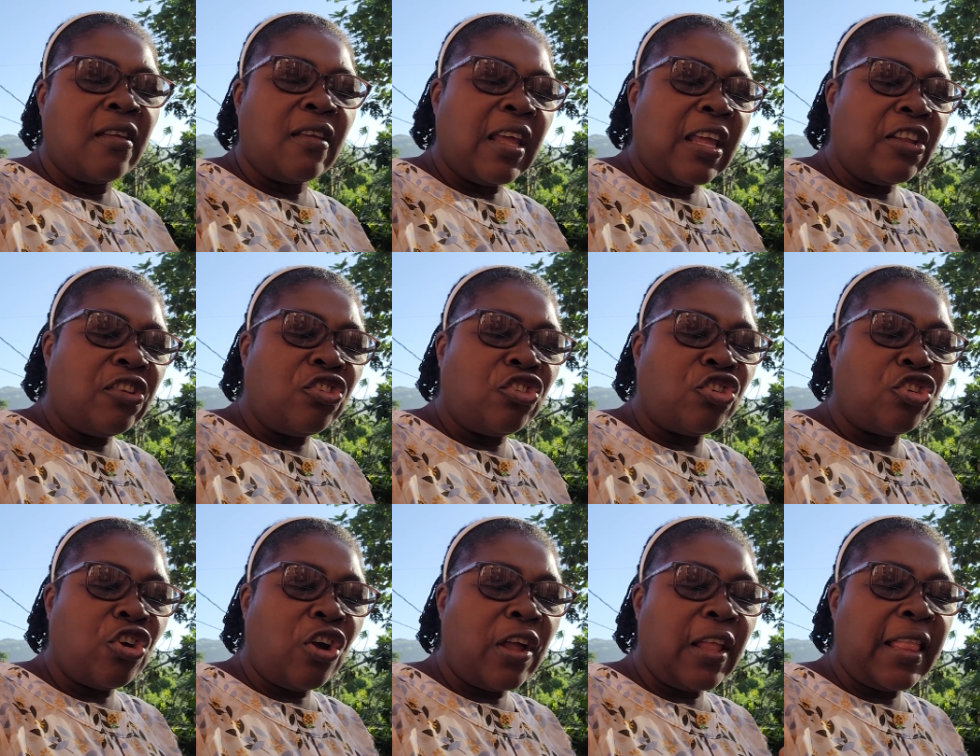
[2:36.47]

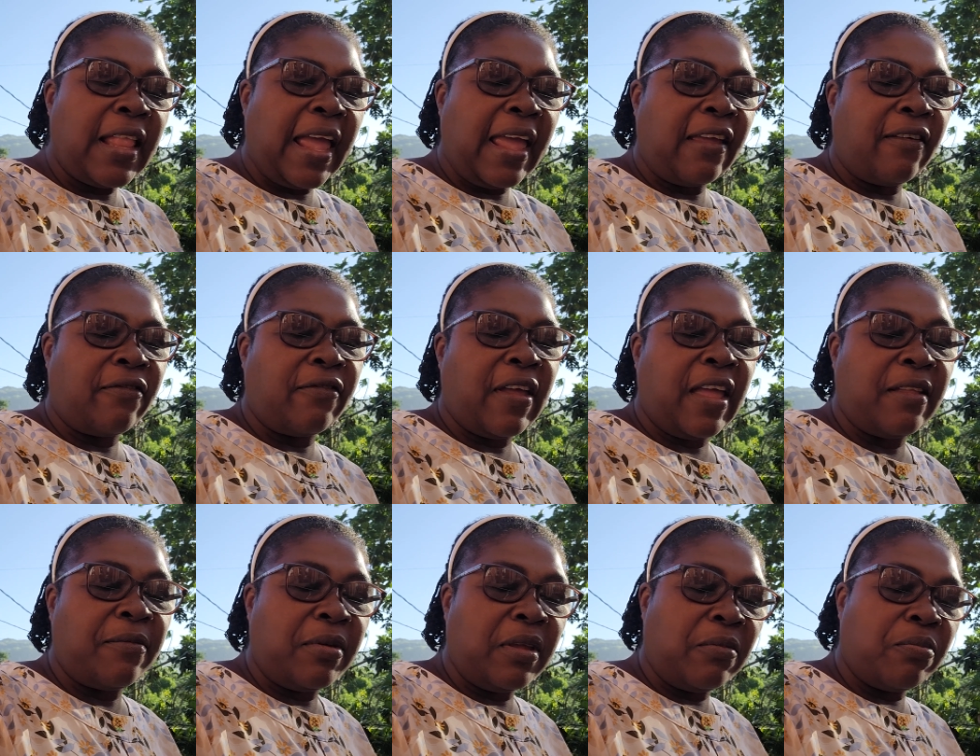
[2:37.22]
Enjoy life
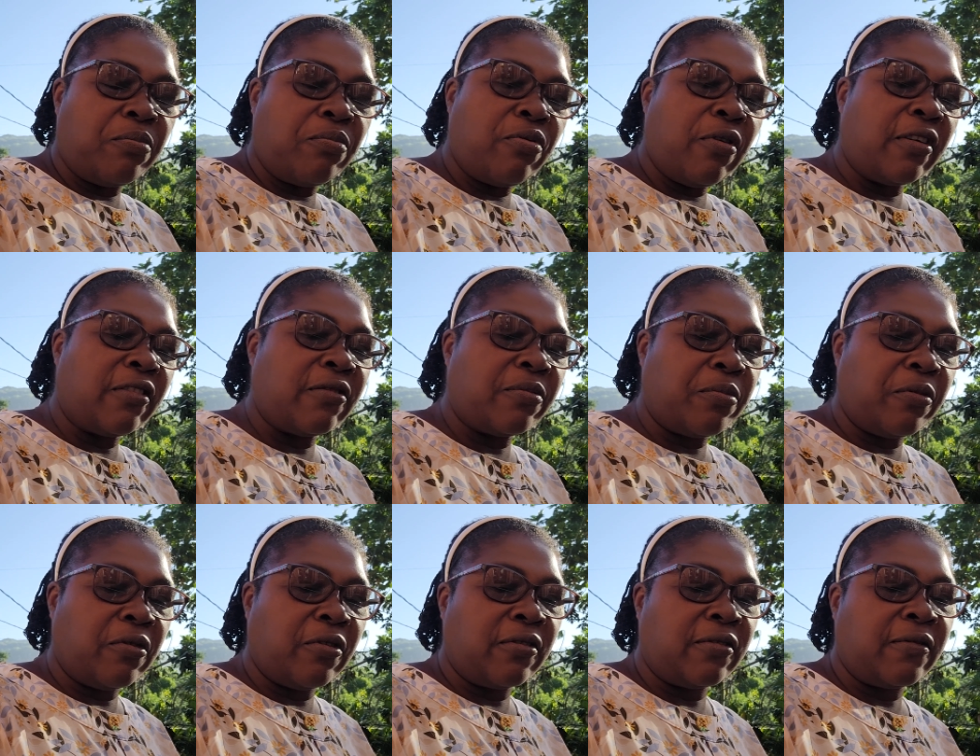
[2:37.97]
and be
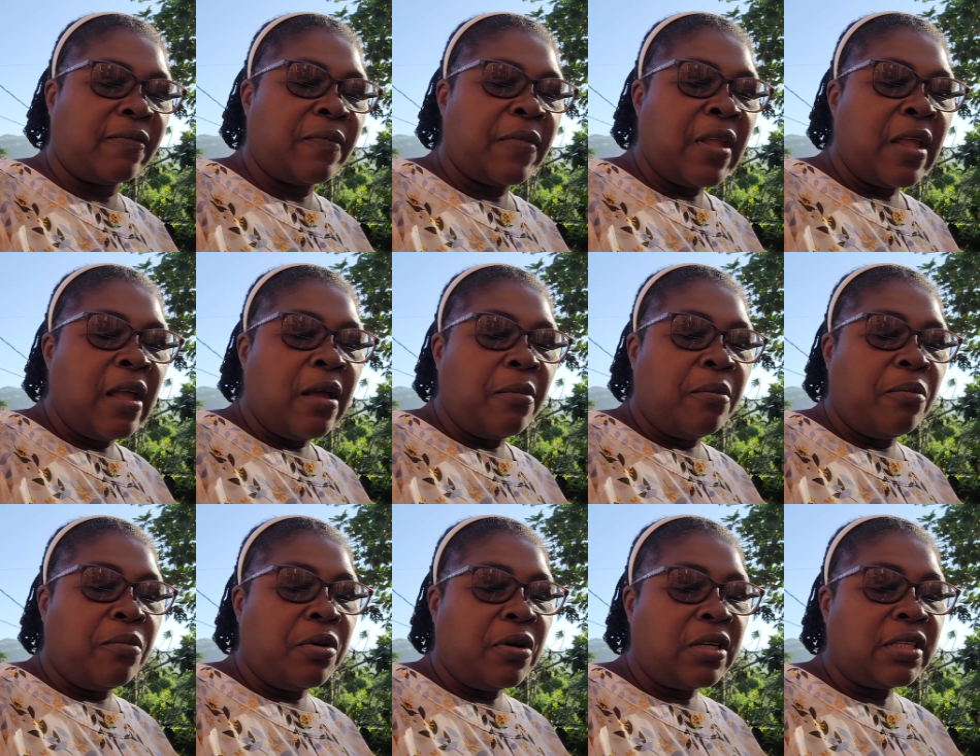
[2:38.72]
prosperous,
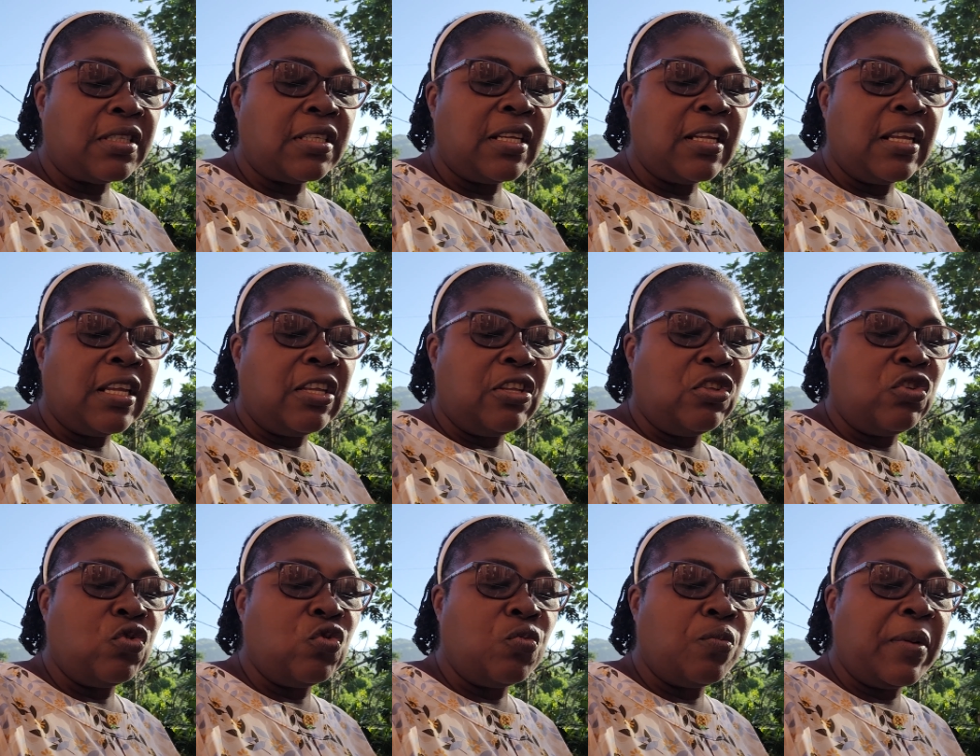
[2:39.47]
but
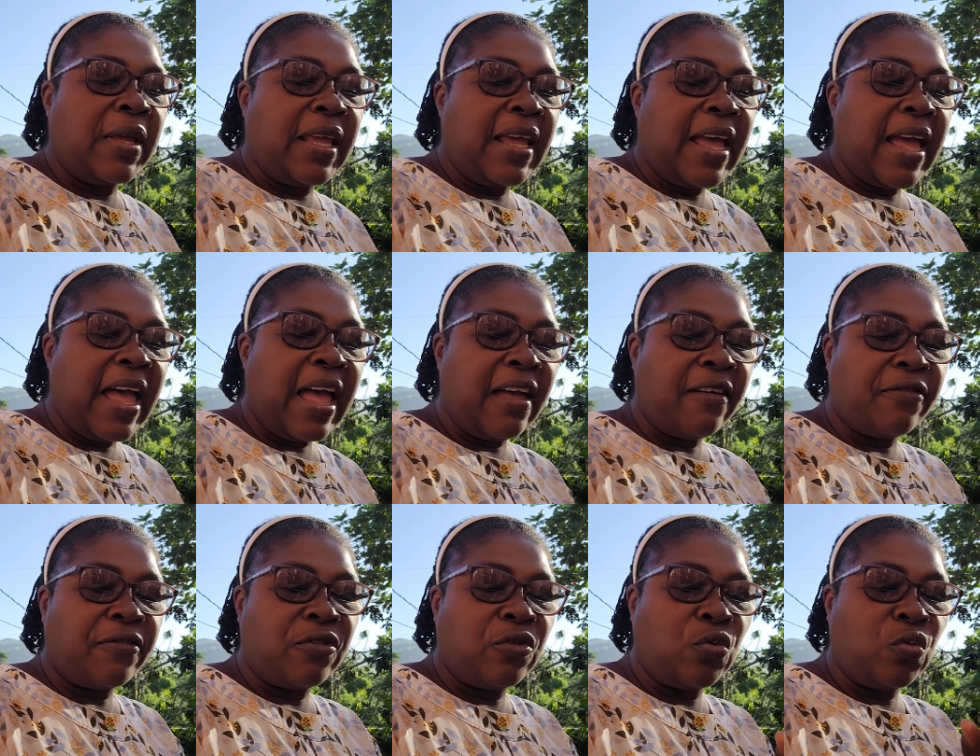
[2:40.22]
you may
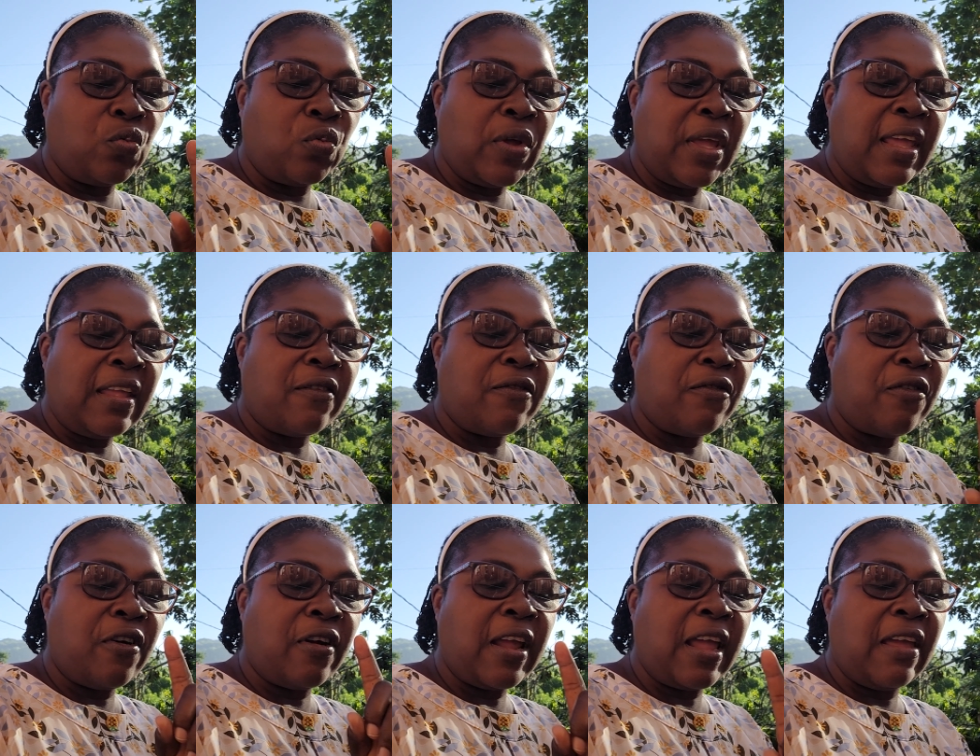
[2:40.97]
have to wait
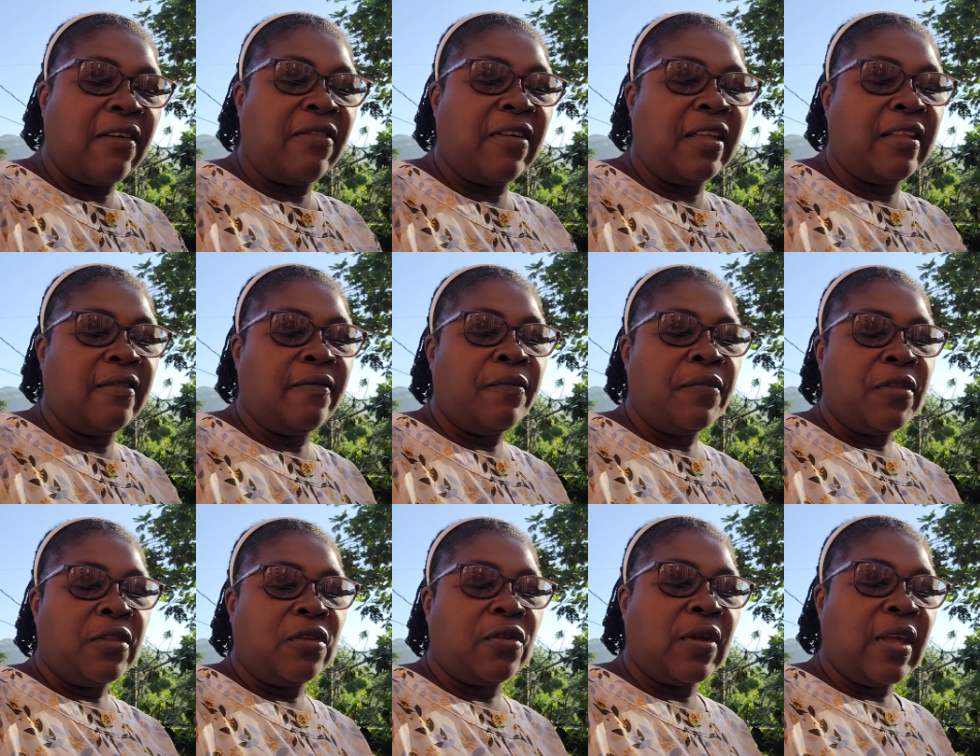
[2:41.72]
for heaven
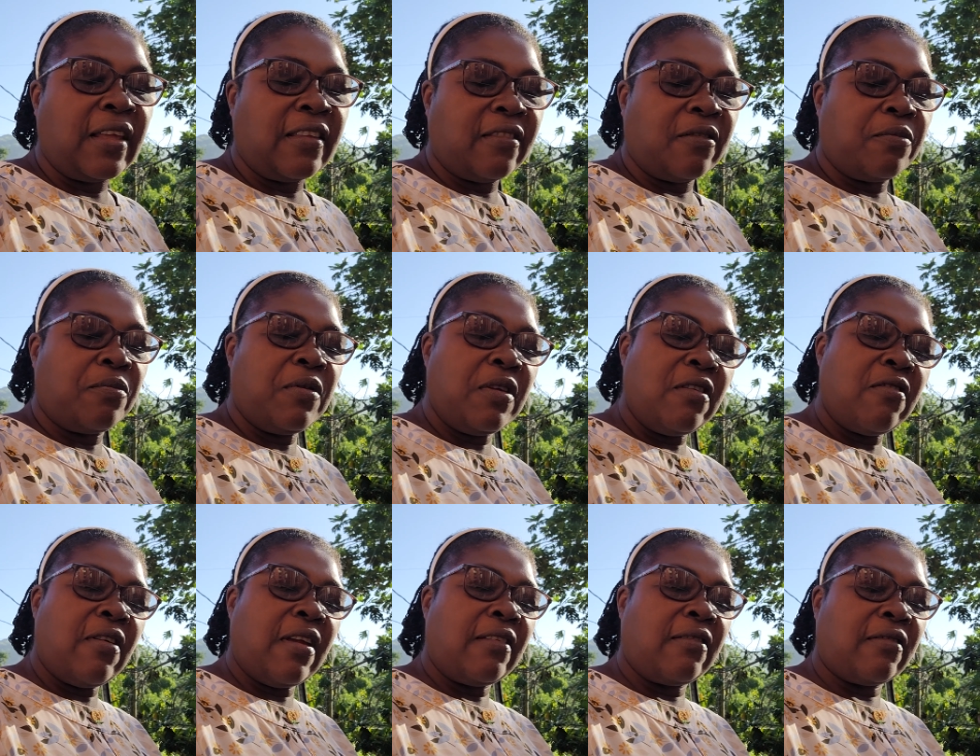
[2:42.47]
to
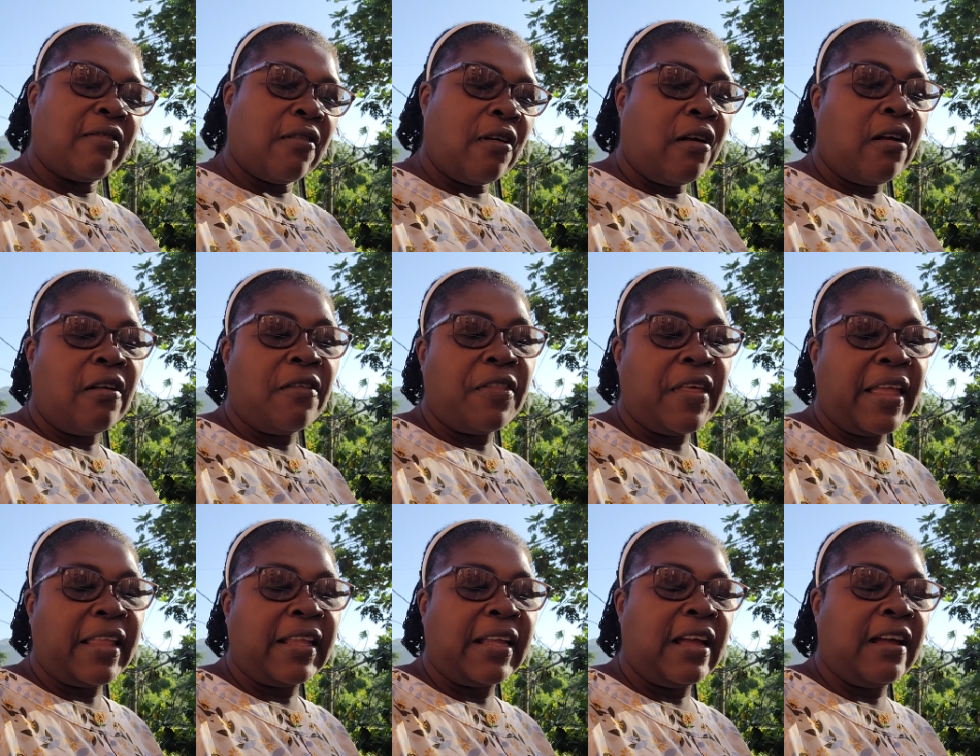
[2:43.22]
experience all
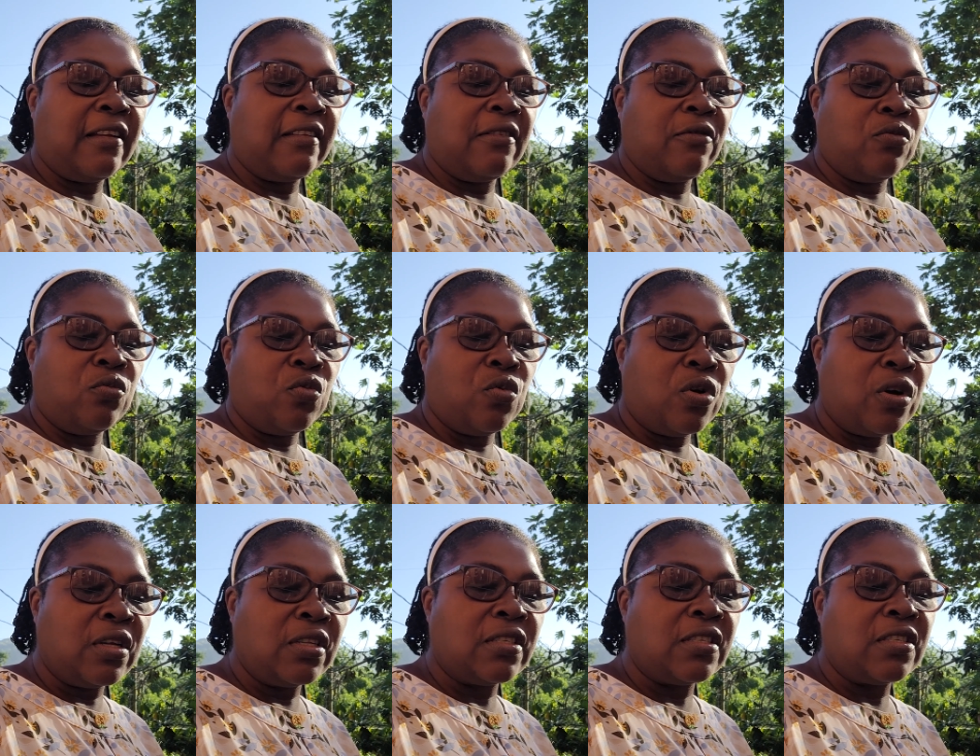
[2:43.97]
that God
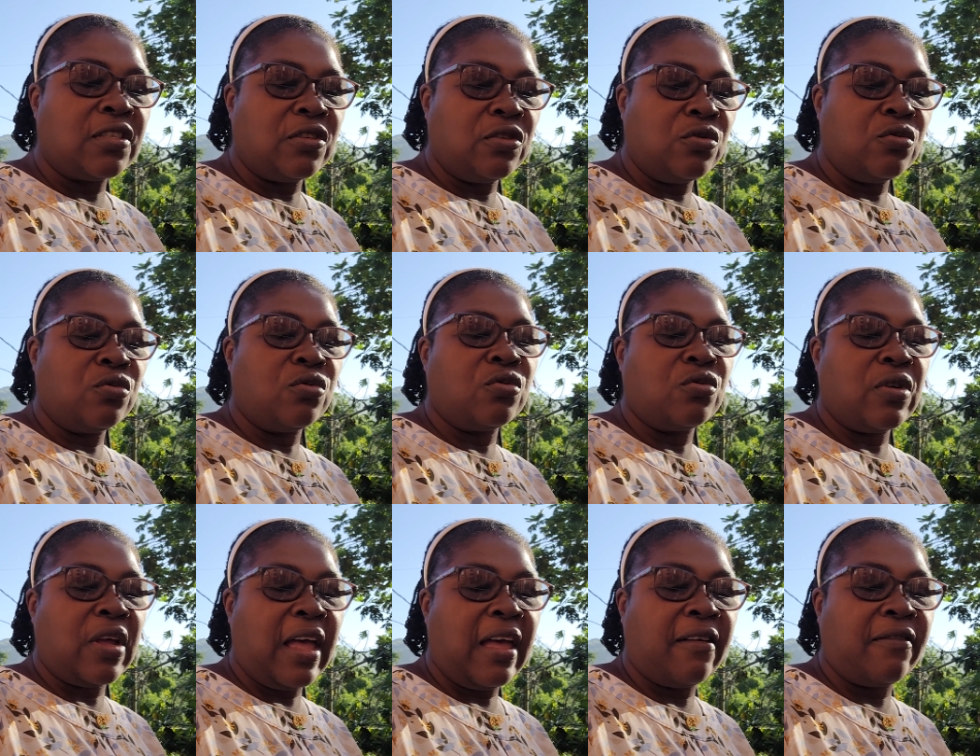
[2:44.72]
wants you
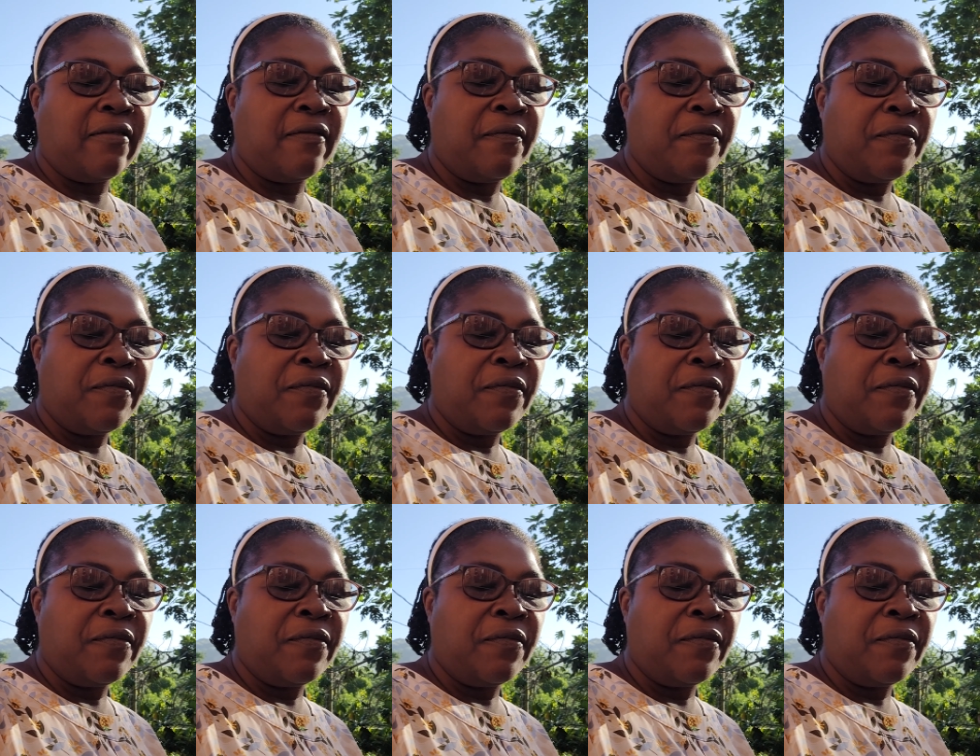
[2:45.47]
to have.